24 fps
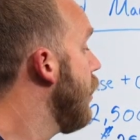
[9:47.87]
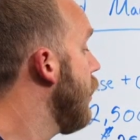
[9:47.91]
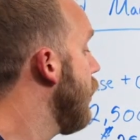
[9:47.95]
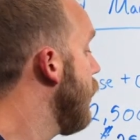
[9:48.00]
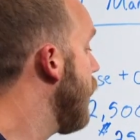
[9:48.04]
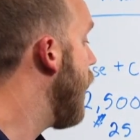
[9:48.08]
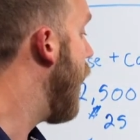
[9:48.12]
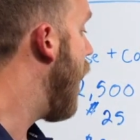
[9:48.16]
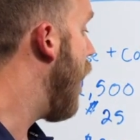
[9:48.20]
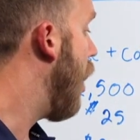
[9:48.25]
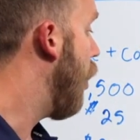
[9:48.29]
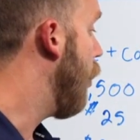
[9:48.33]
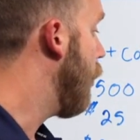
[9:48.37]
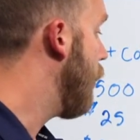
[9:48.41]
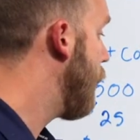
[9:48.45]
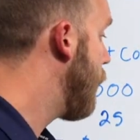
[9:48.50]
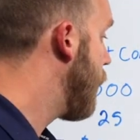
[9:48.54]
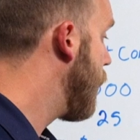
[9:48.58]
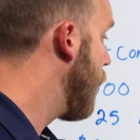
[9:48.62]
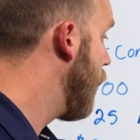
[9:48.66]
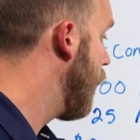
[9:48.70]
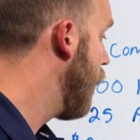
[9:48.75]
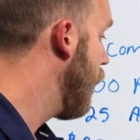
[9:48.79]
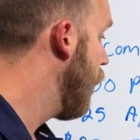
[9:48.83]
Now,
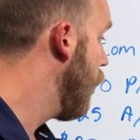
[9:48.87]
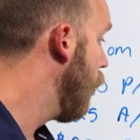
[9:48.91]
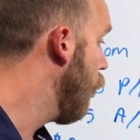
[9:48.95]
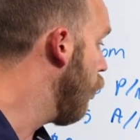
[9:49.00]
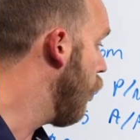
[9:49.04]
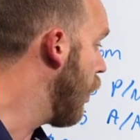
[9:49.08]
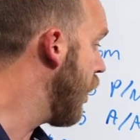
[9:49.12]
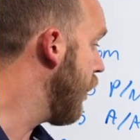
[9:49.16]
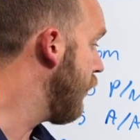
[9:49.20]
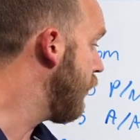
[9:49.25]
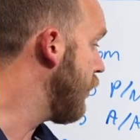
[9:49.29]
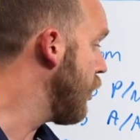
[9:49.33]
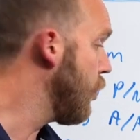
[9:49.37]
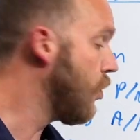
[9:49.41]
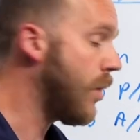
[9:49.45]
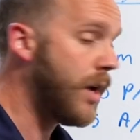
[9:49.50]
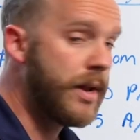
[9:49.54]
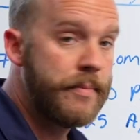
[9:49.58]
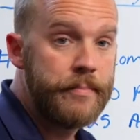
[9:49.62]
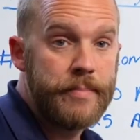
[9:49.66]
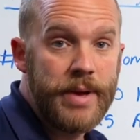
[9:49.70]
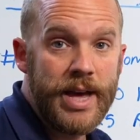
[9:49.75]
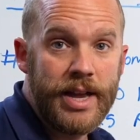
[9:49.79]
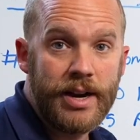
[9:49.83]
what if you want
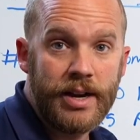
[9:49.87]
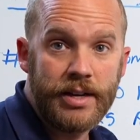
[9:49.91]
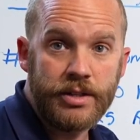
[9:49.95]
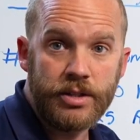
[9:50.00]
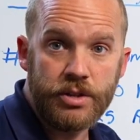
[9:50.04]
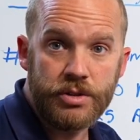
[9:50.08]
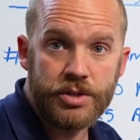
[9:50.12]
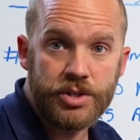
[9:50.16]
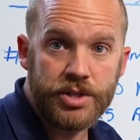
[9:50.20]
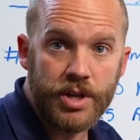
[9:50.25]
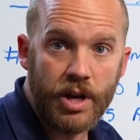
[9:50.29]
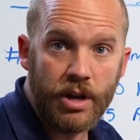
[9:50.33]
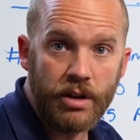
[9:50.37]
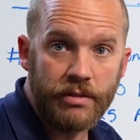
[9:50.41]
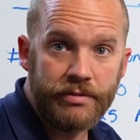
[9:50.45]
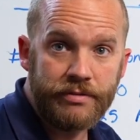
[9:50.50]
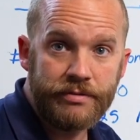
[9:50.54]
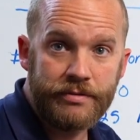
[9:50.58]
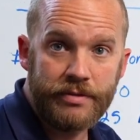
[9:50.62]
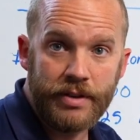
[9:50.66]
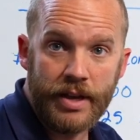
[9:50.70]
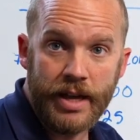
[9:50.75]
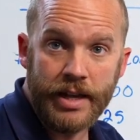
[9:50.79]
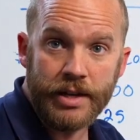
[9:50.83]
to bet on
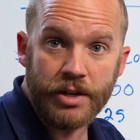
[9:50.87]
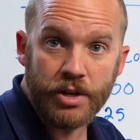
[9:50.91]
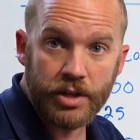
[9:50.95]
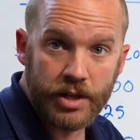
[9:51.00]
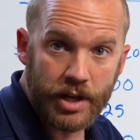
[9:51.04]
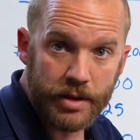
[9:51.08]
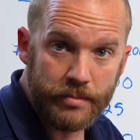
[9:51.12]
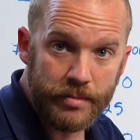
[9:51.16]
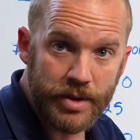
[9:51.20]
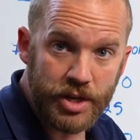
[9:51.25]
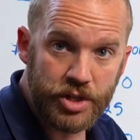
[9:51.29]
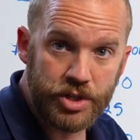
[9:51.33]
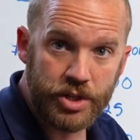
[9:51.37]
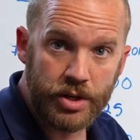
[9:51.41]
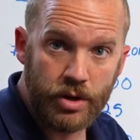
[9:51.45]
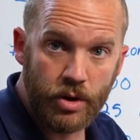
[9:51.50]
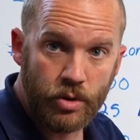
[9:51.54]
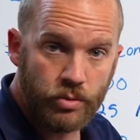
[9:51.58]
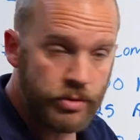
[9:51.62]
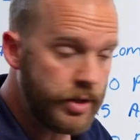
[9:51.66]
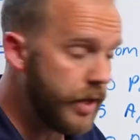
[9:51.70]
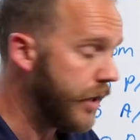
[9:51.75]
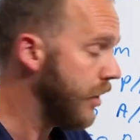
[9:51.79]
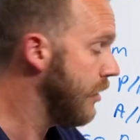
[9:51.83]
yourself and your commission
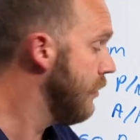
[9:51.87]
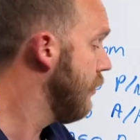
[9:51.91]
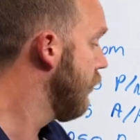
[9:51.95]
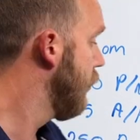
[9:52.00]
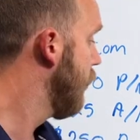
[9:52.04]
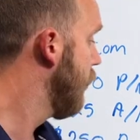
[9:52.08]
only?